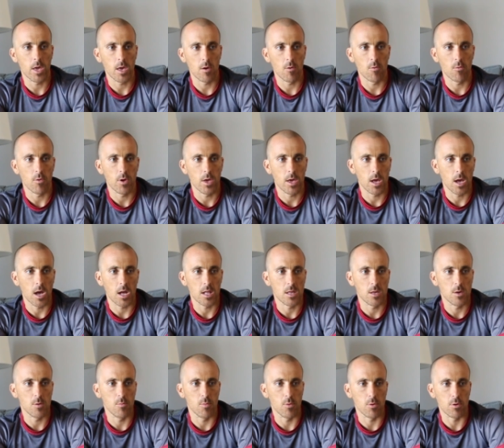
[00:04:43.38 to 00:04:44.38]
We
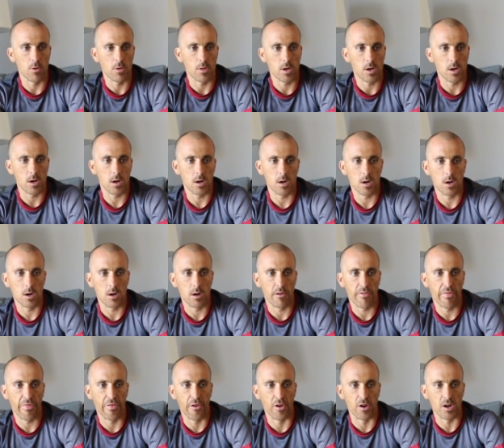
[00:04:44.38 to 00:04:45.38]
got to
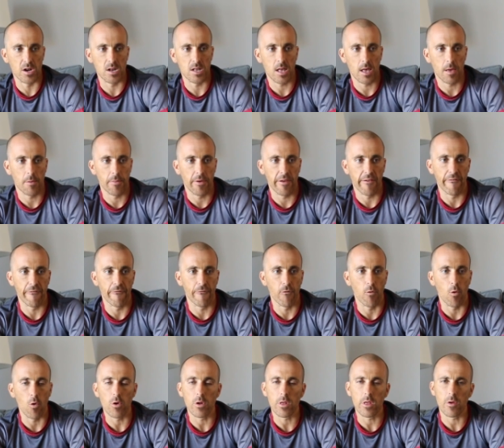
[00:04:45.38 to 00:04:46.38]
Boulder Thursday
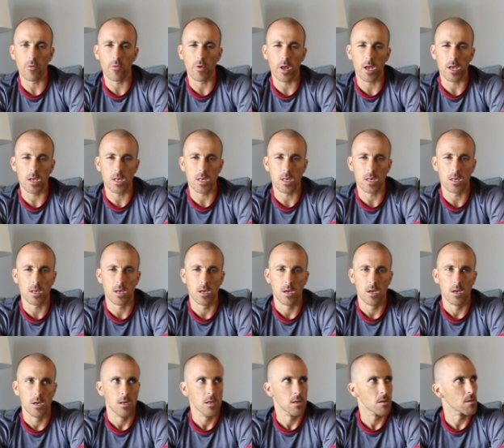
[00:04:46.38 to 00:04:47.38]
before the race,
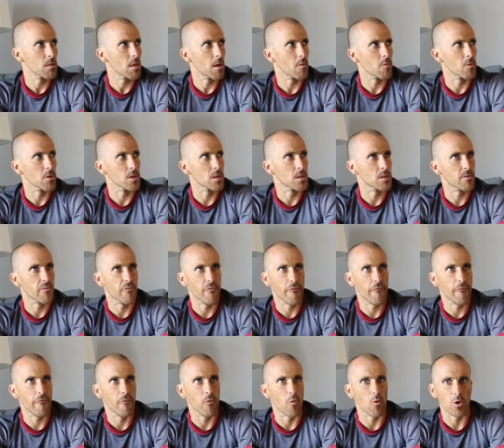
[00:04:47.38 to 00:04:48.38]
so that was
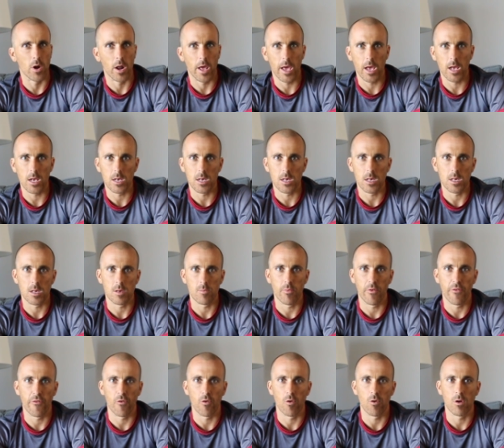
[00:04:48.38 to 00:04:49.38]
4 days
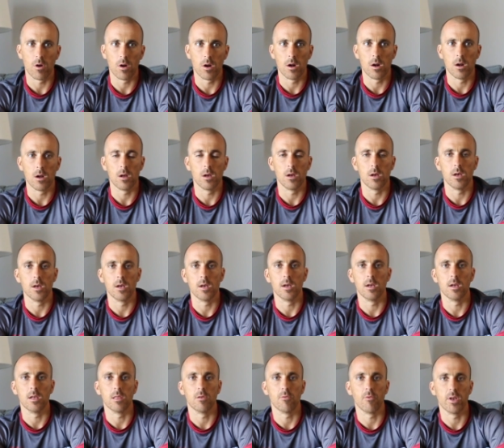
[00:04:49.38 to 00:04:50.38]
before
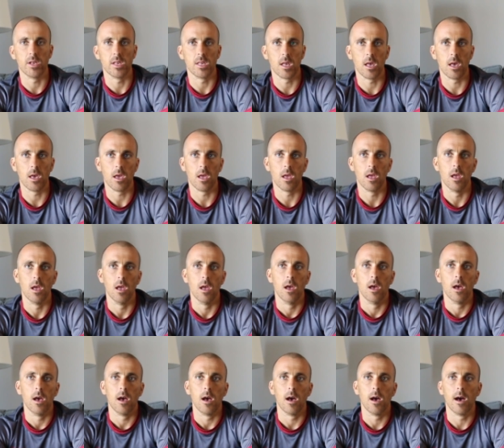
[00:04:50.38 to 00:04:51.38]
the race day.
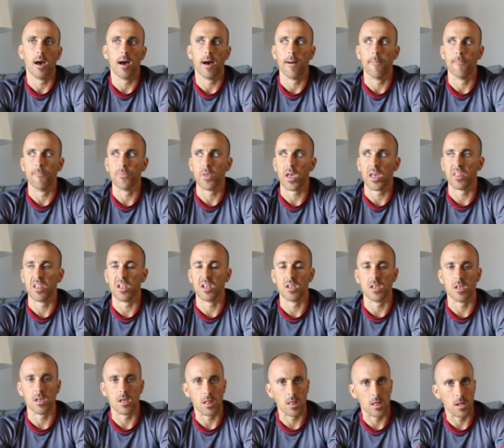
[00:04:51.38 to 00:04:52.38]
I
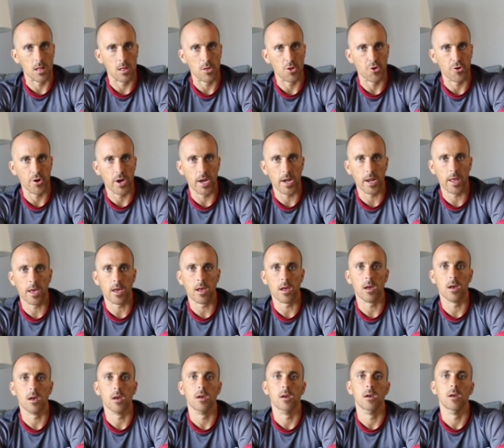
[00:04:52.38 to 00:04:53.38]
did a little
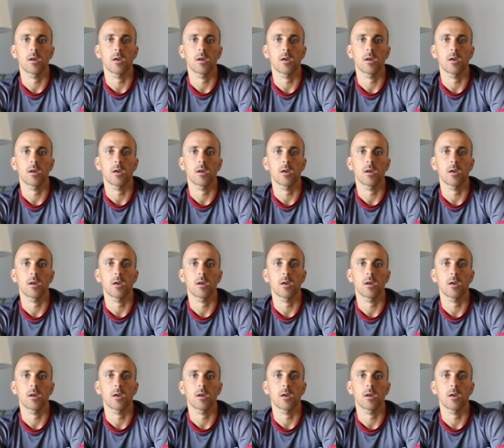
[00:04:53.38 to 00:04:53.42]
training